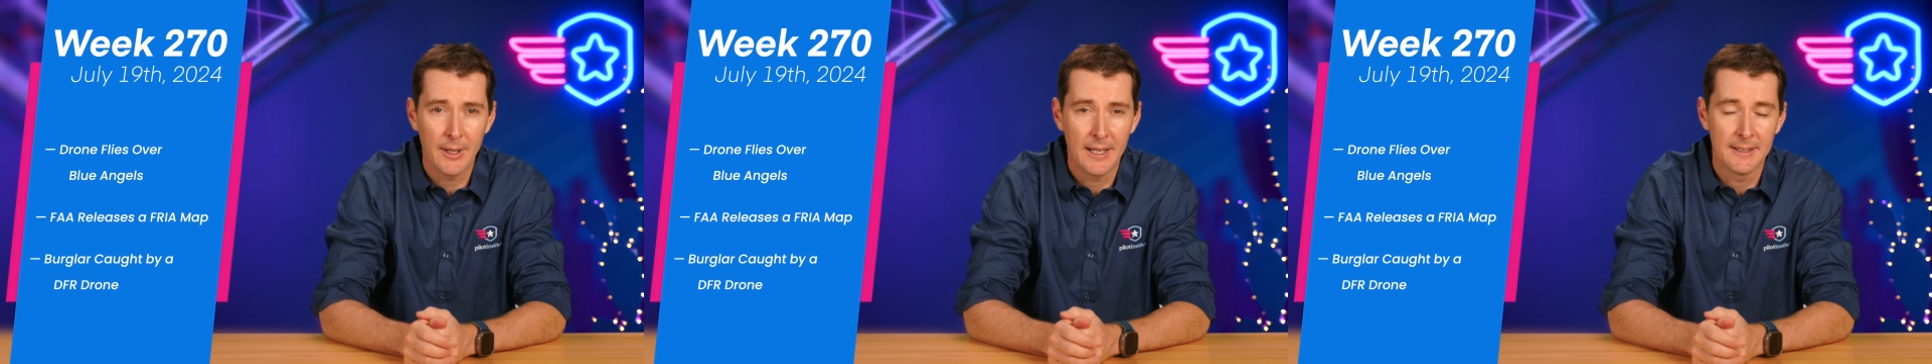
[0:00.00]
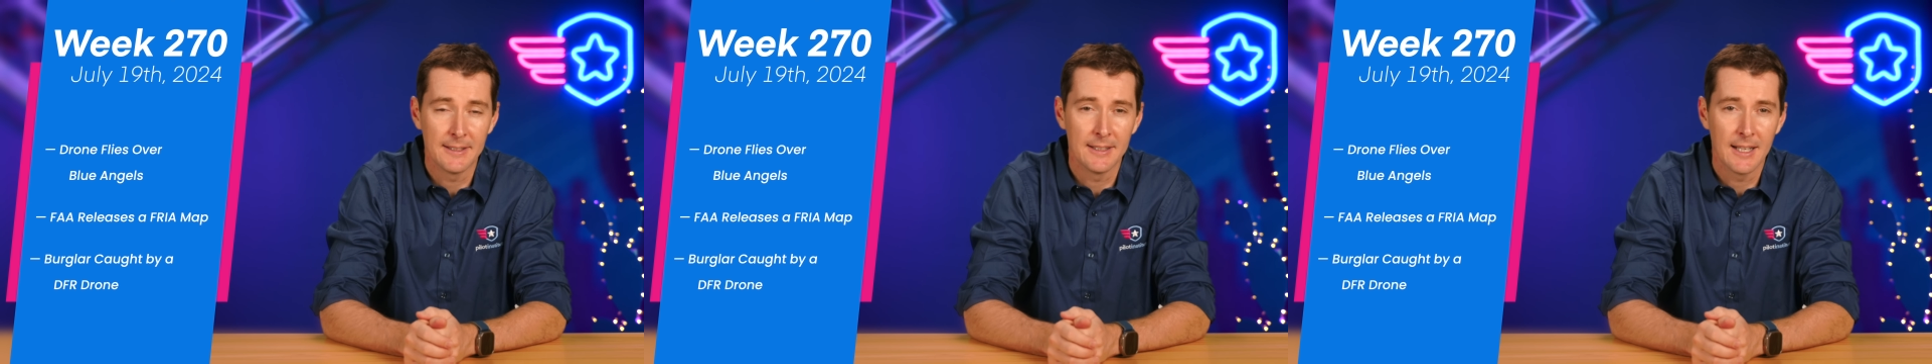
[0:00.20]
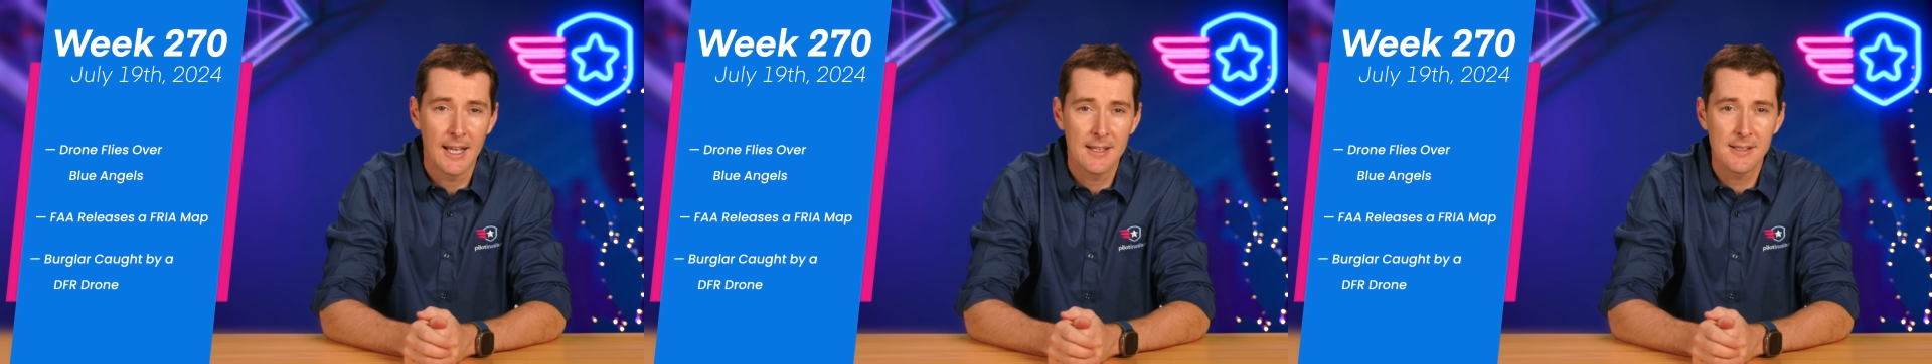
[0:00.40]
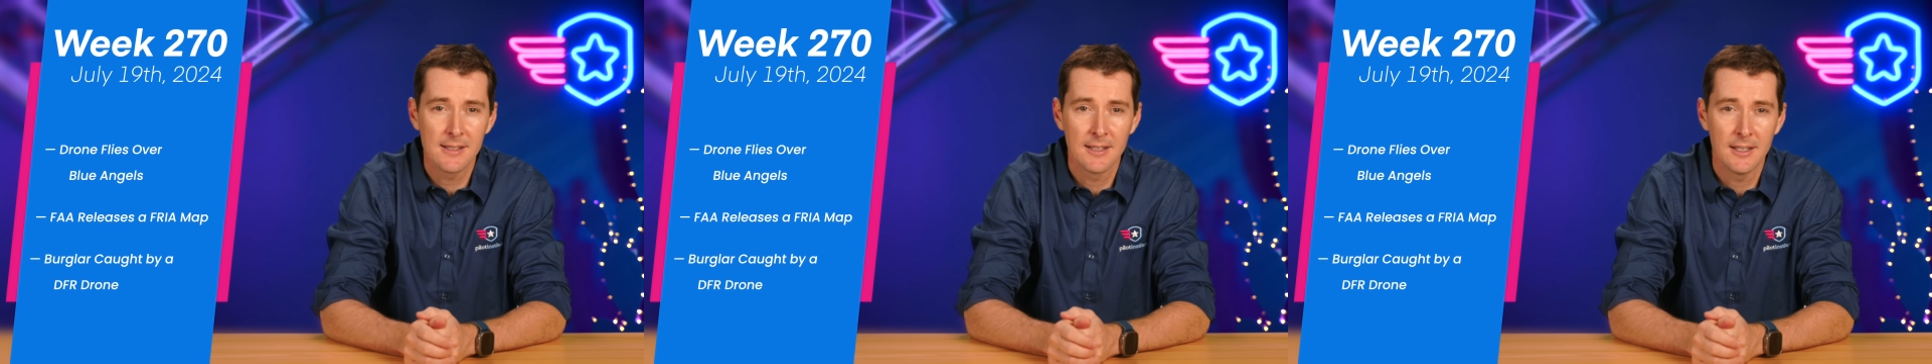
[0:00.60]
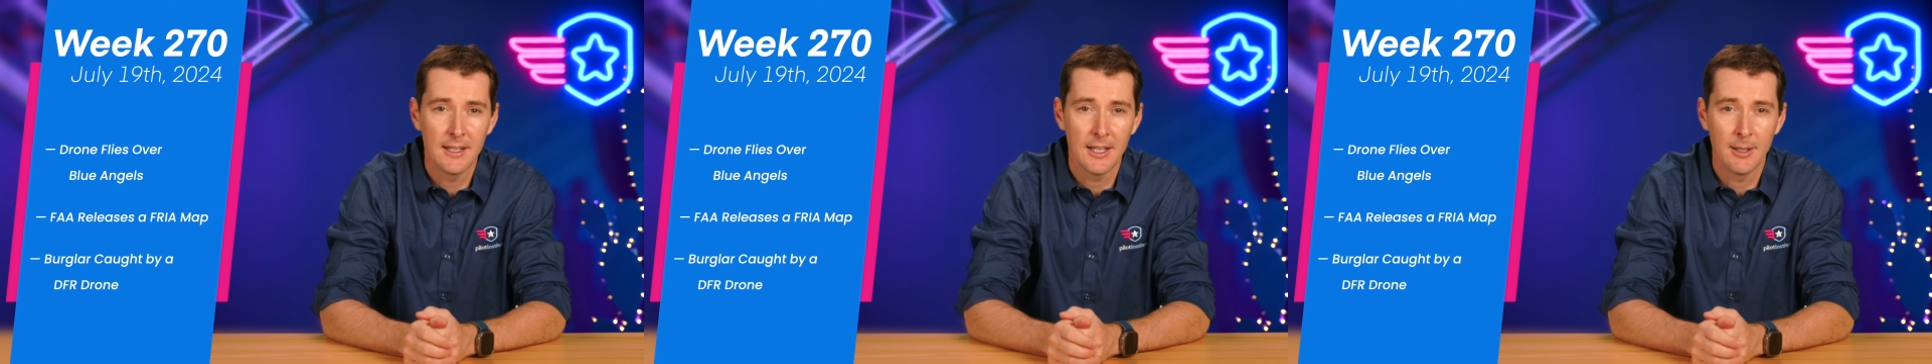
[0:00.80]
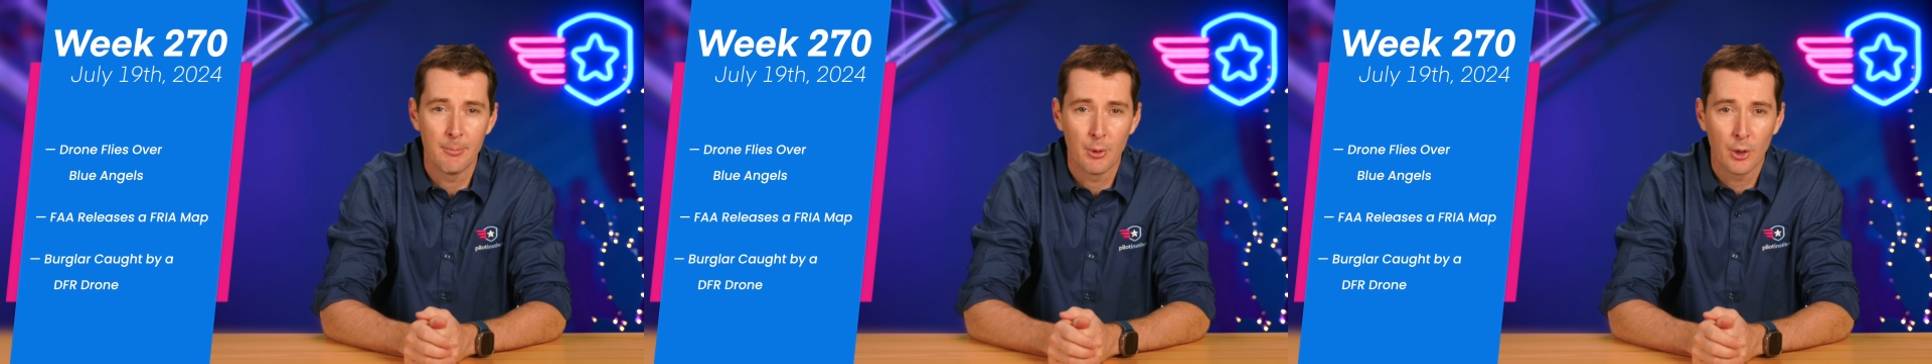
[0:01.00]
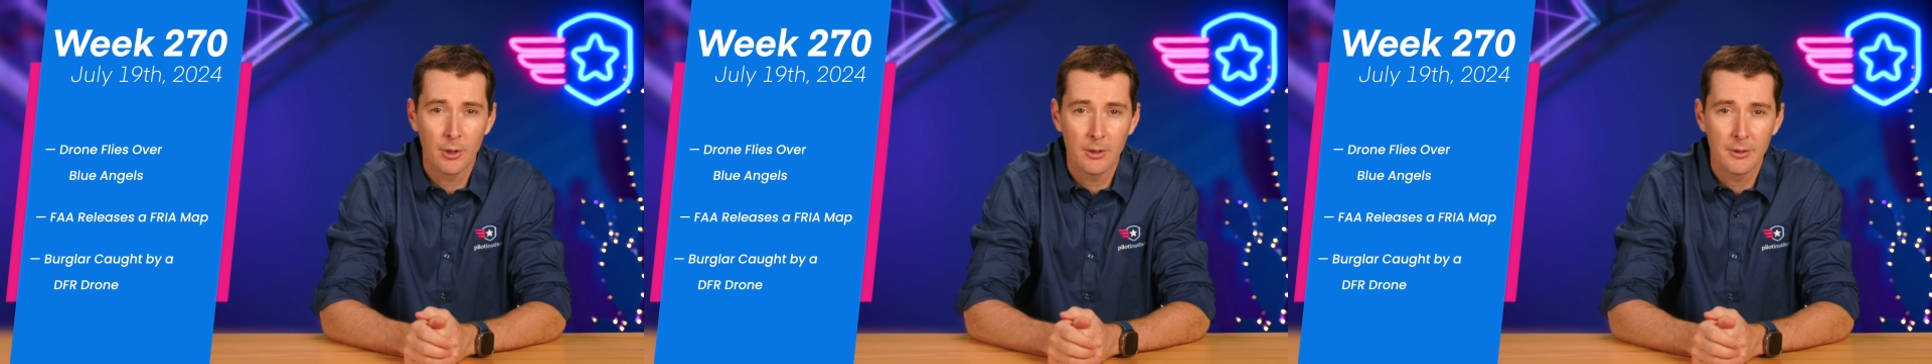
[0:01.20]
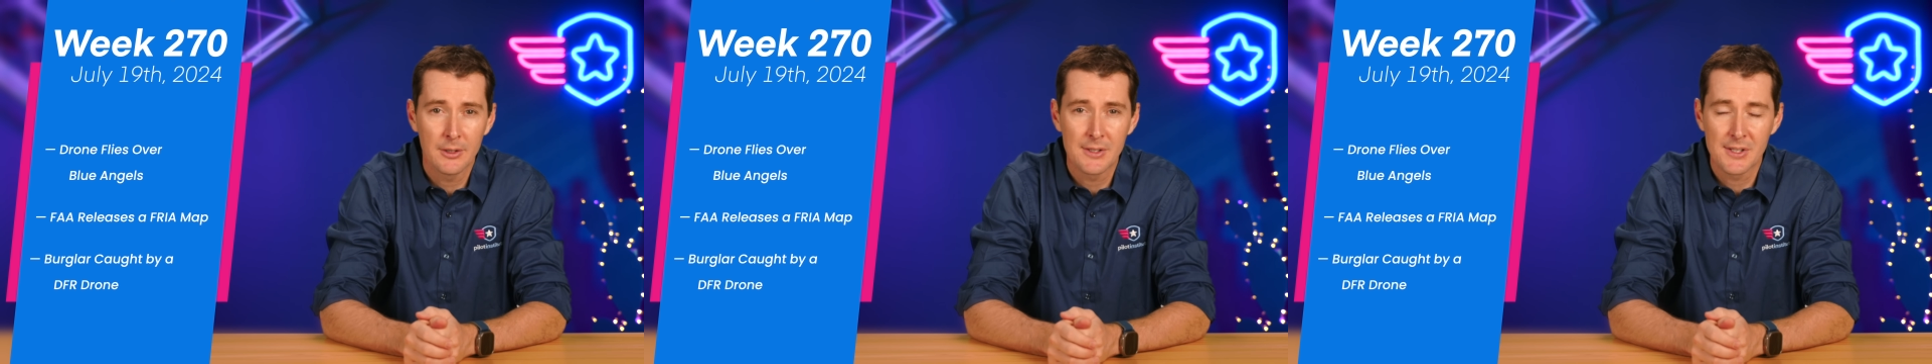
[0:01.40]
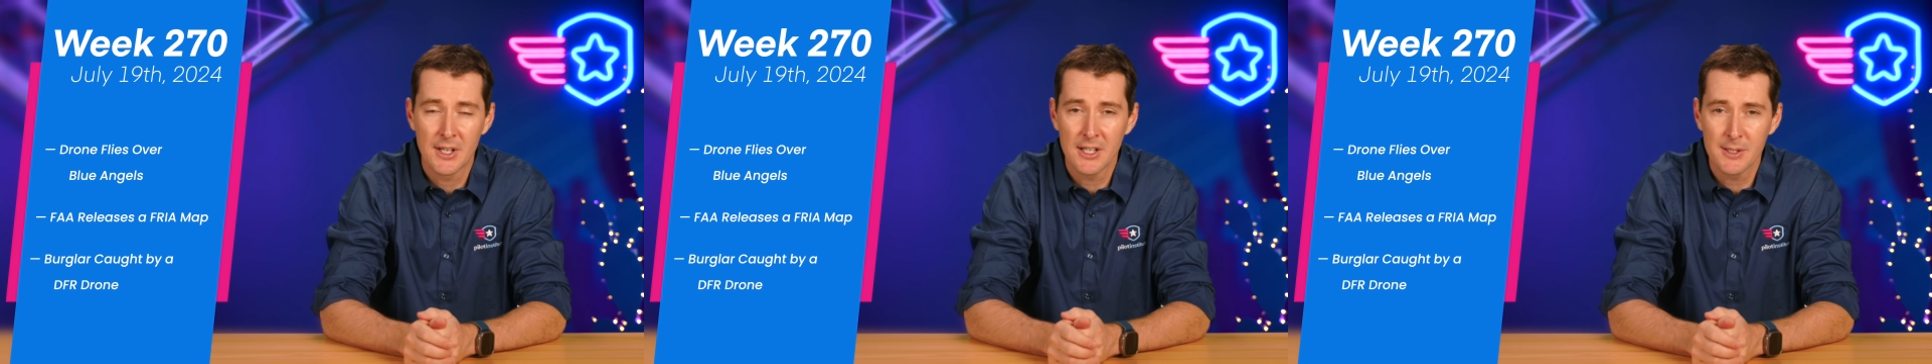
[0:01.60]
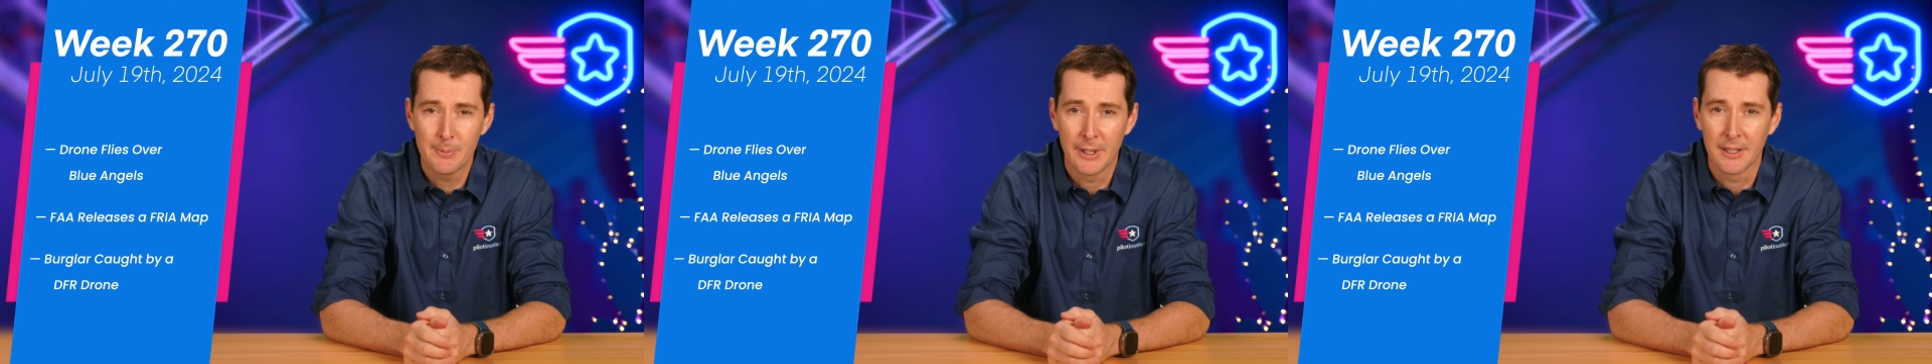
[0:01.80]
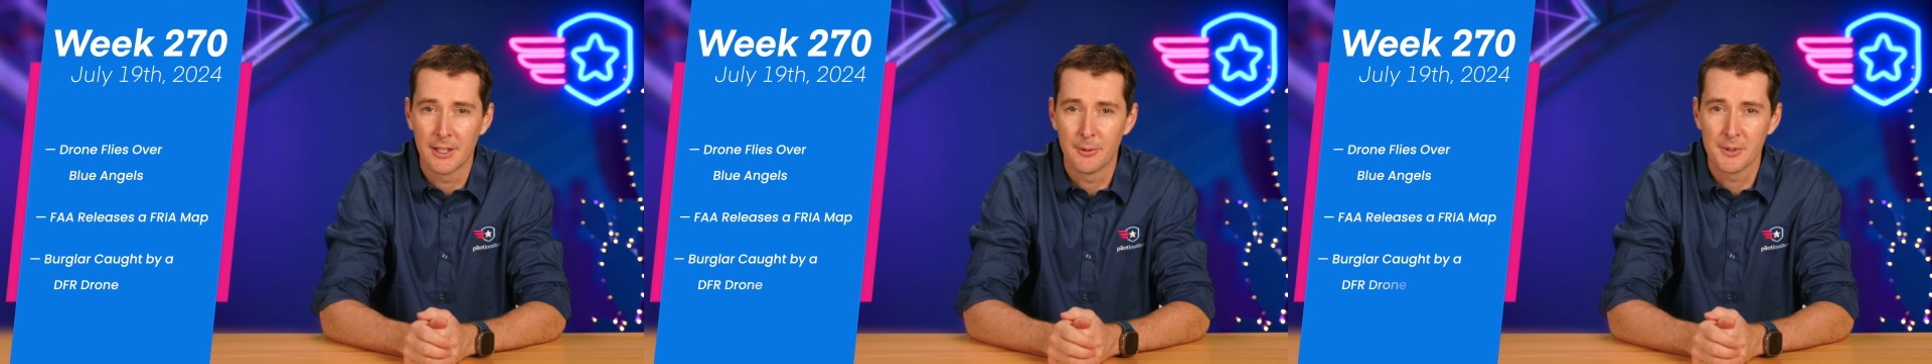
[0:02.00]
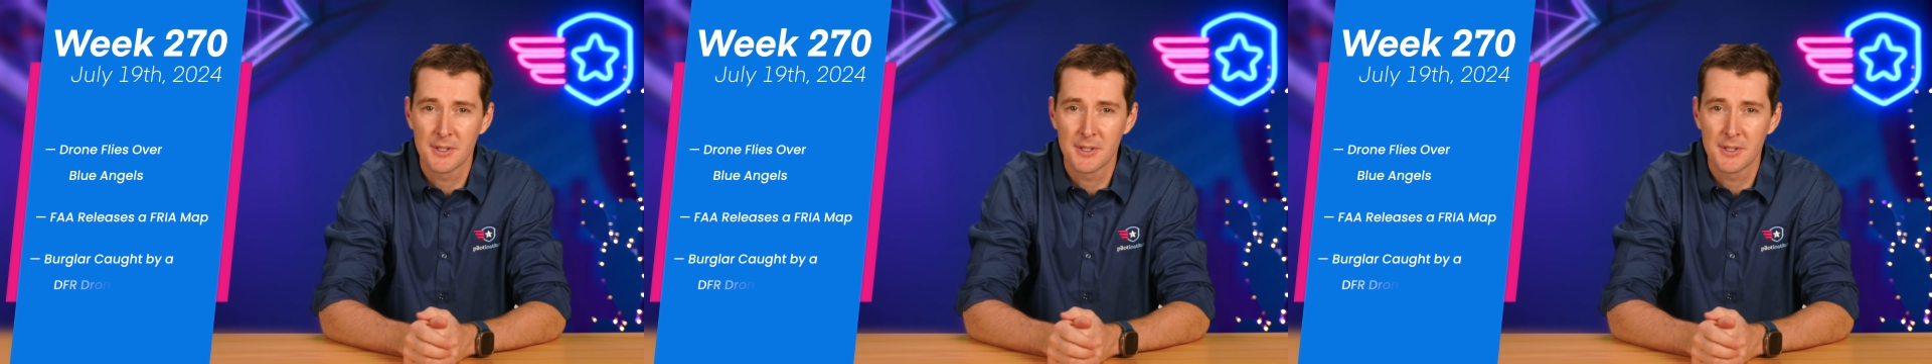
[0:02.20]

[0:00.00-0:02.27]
and then lastly, a burglary suspect that